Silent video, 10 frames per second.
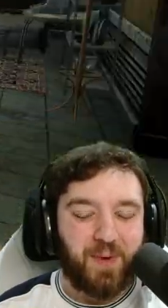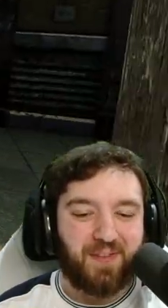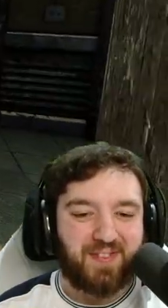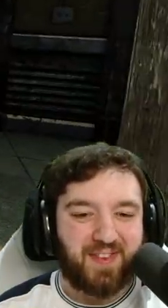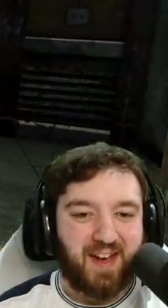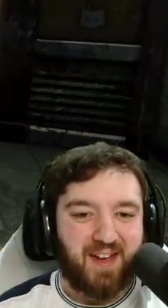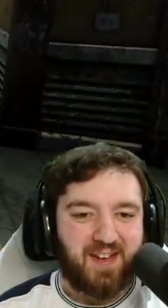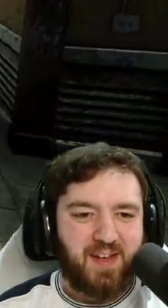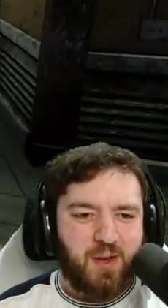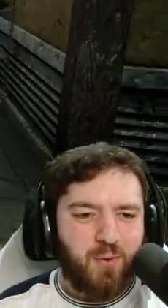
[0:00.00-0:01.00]
But uh,
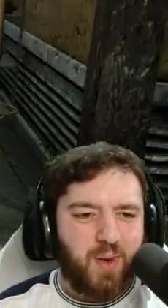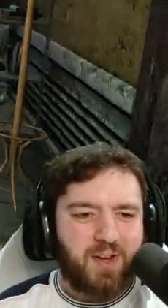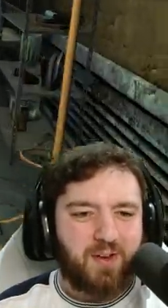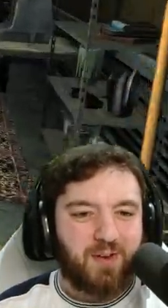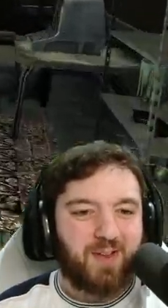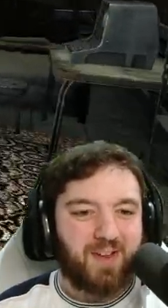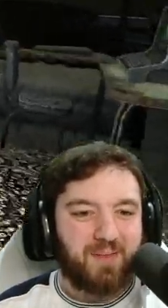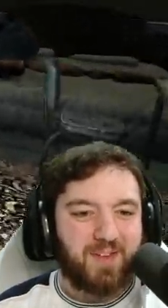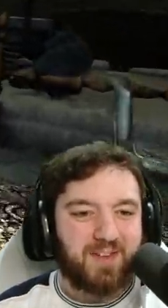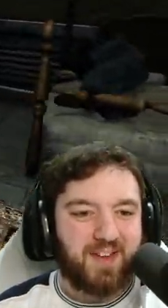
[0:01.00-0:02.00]
quite cool, I
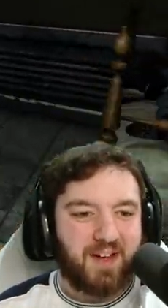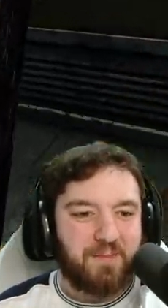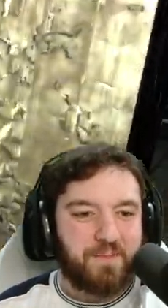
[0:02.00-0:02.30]
must say.